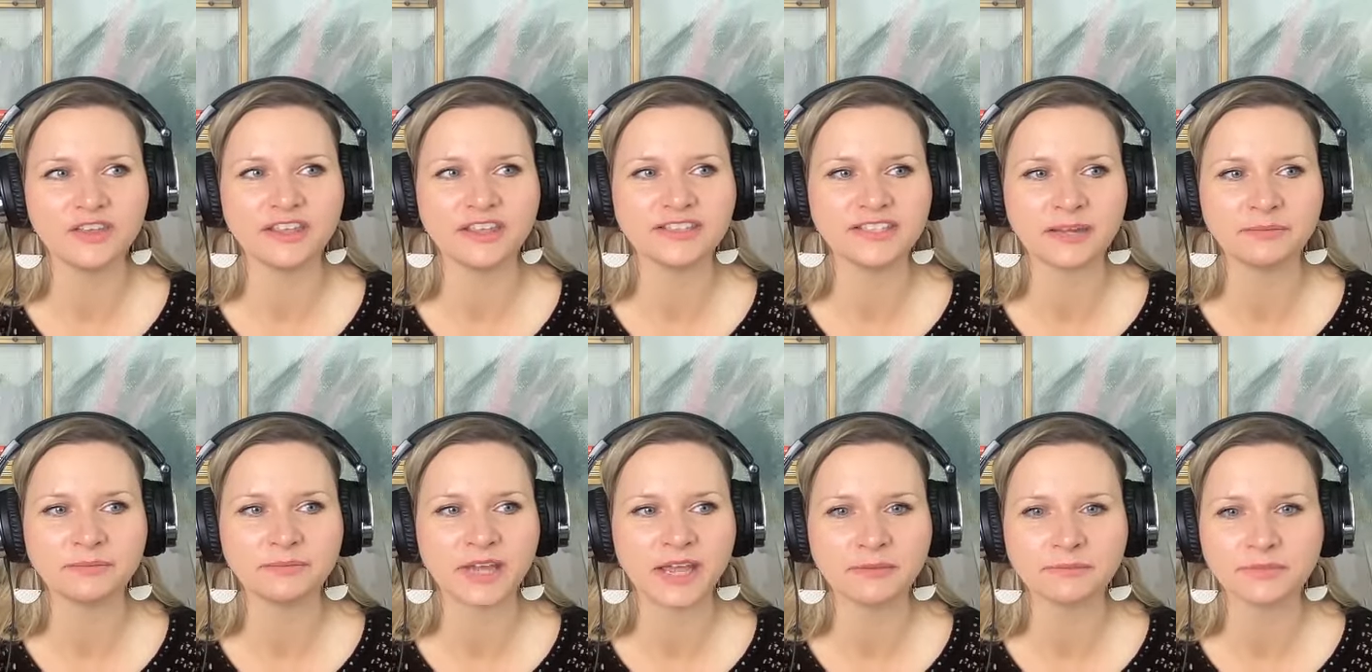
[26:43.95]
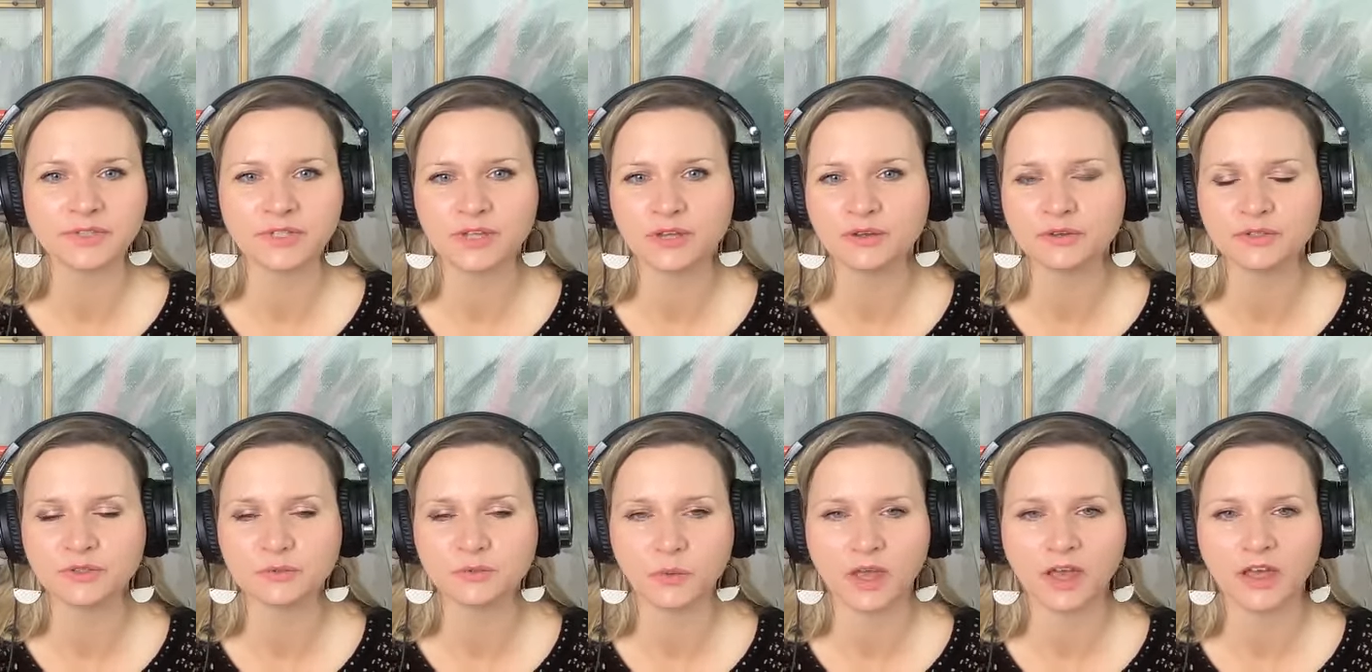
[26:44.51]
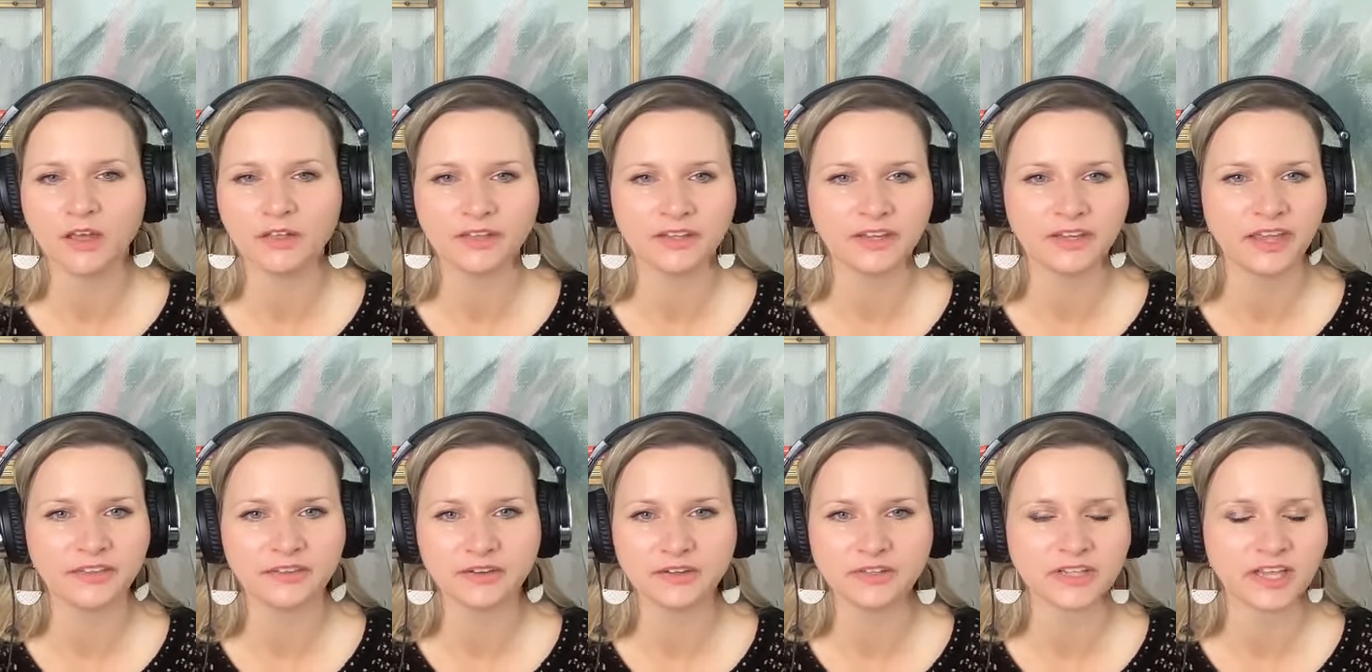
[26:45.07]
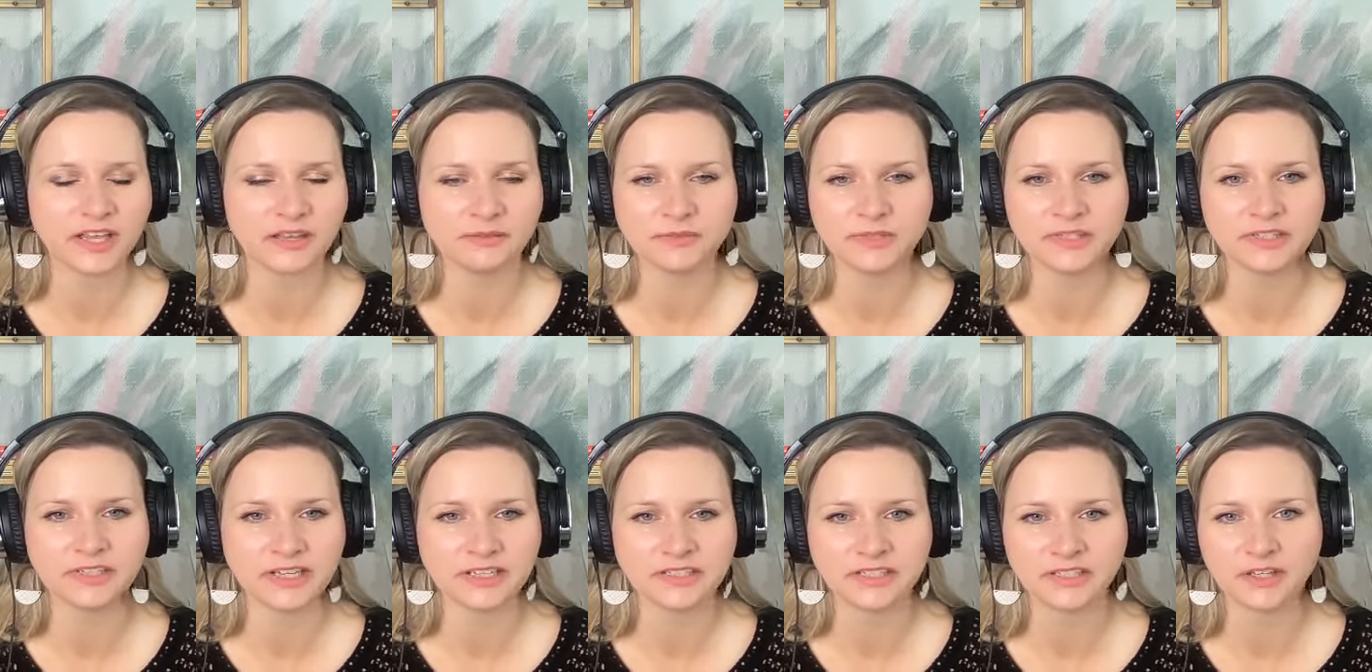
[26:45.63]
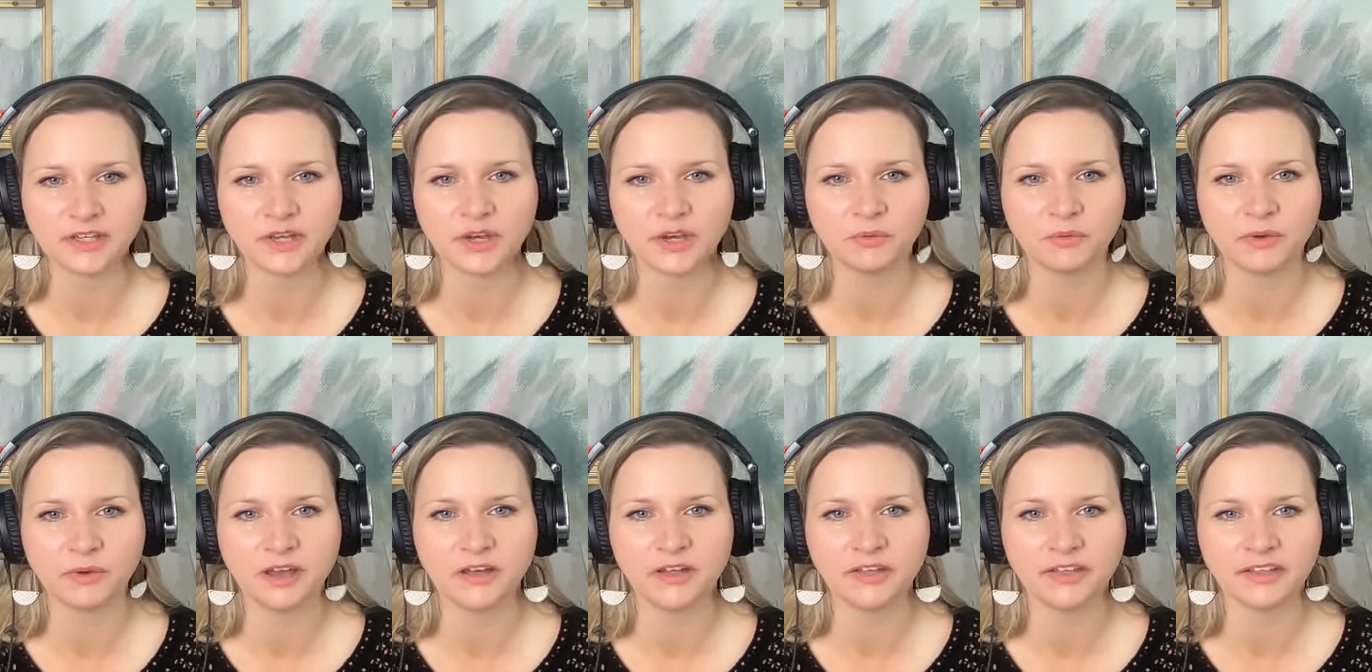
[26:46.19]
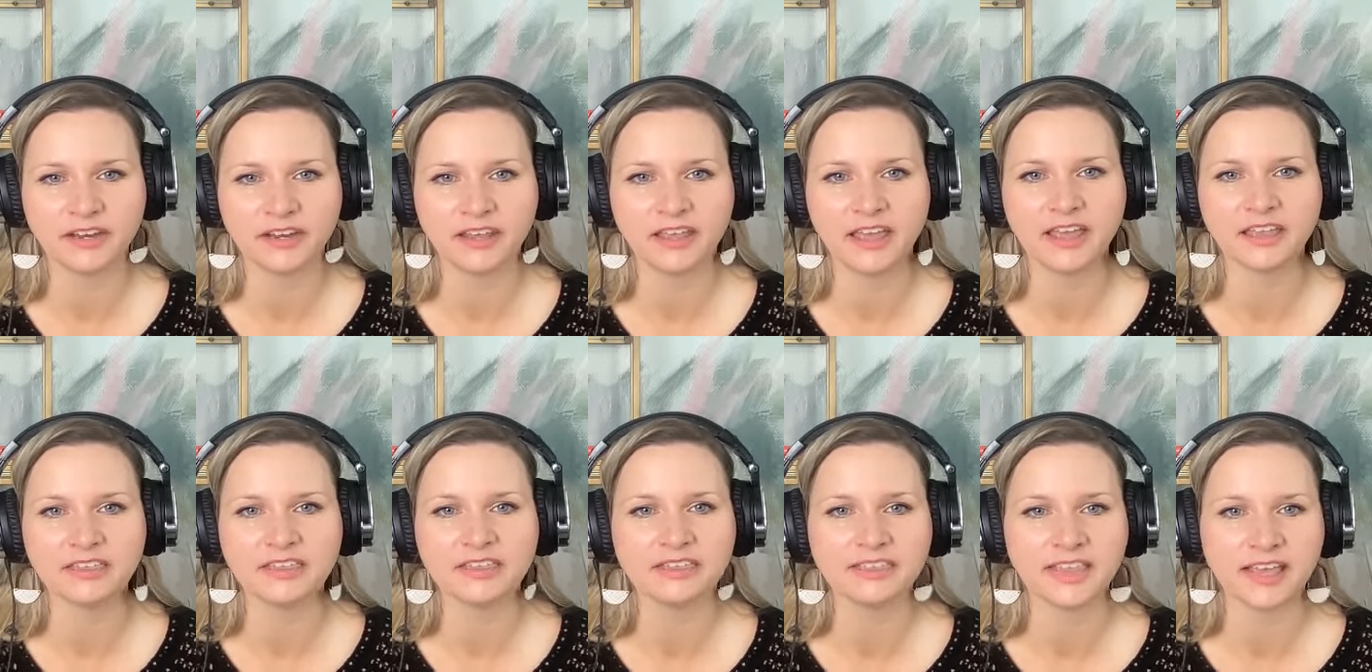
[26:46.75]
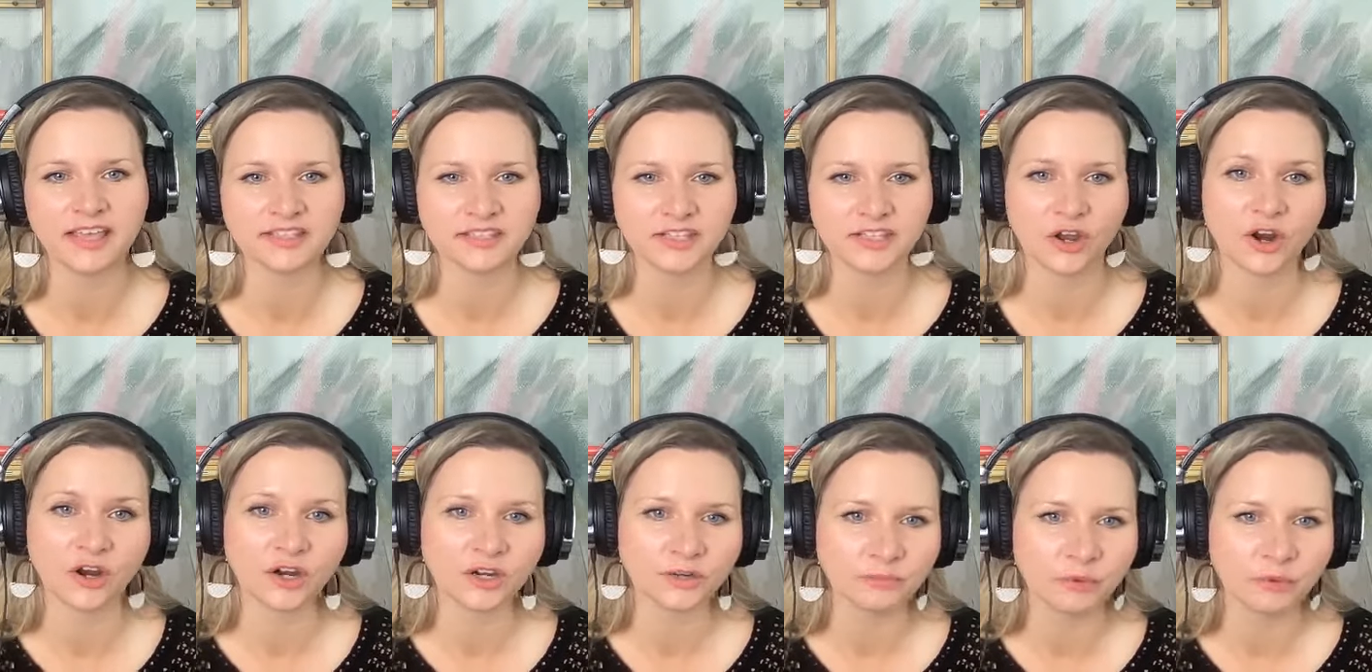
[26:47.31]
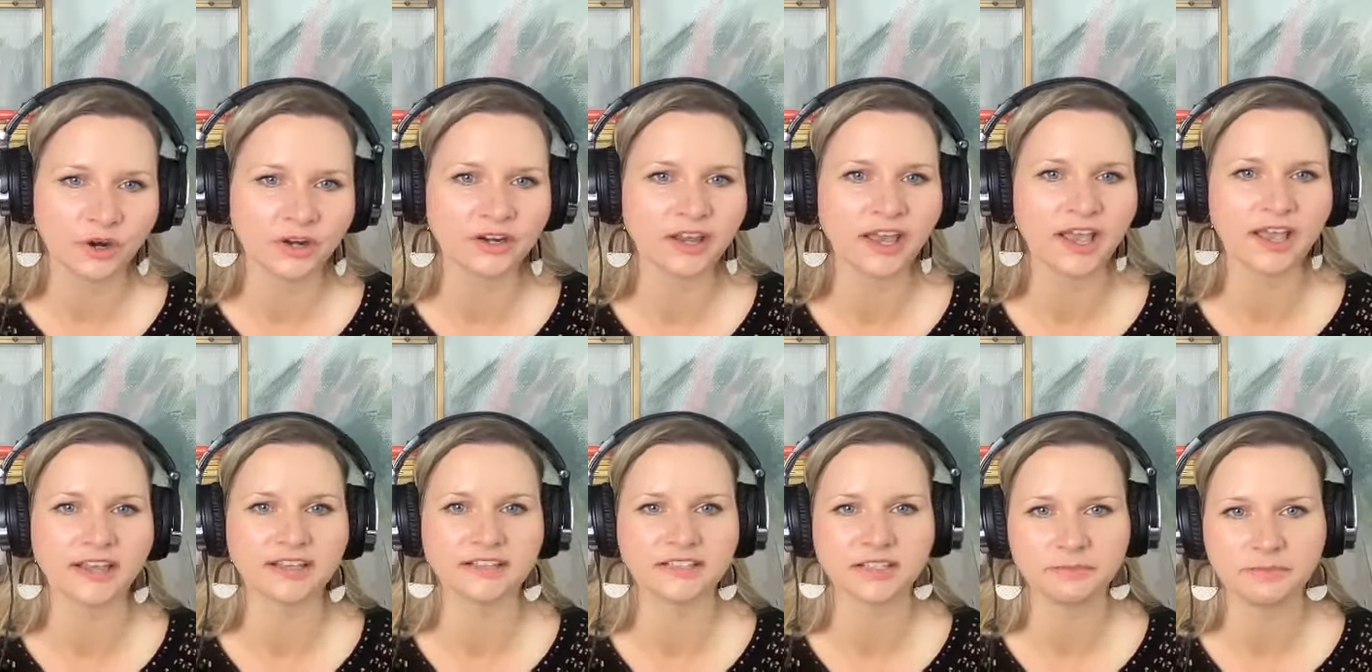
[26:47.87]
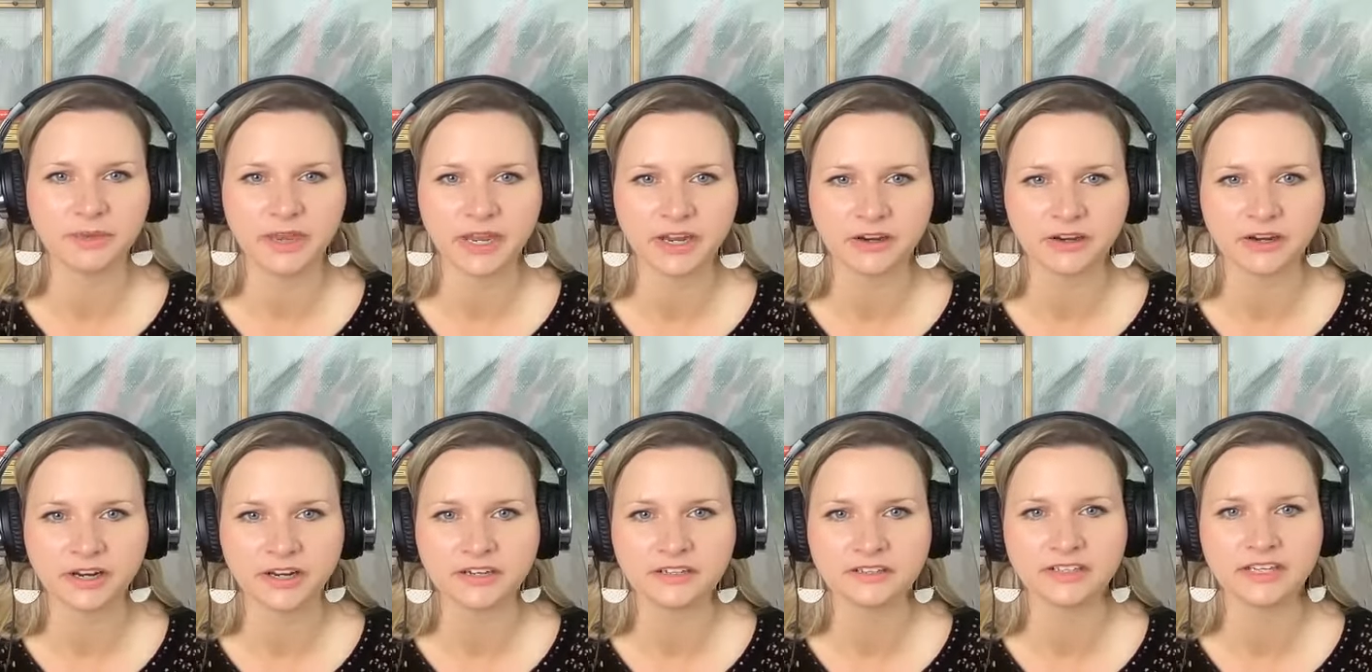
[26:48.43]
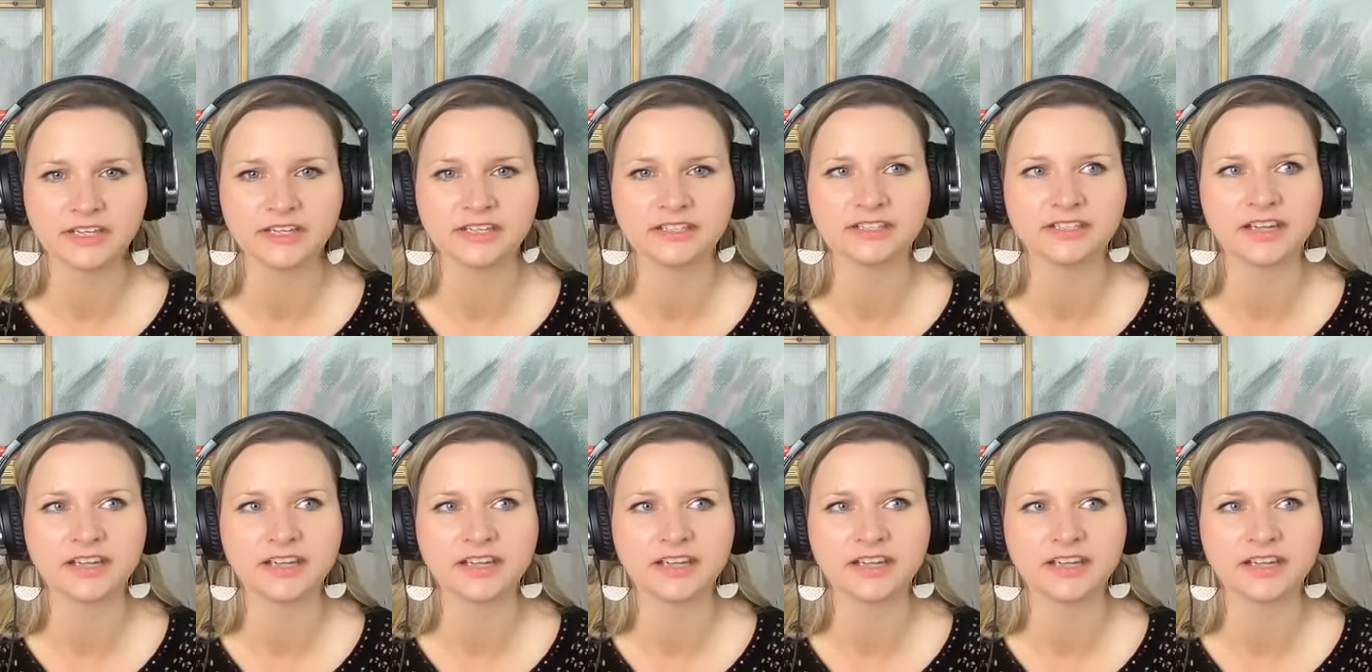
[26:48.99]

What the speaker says: sometimes it goes well and other times it doesn't go well. And I think that's the hard part as a parent, is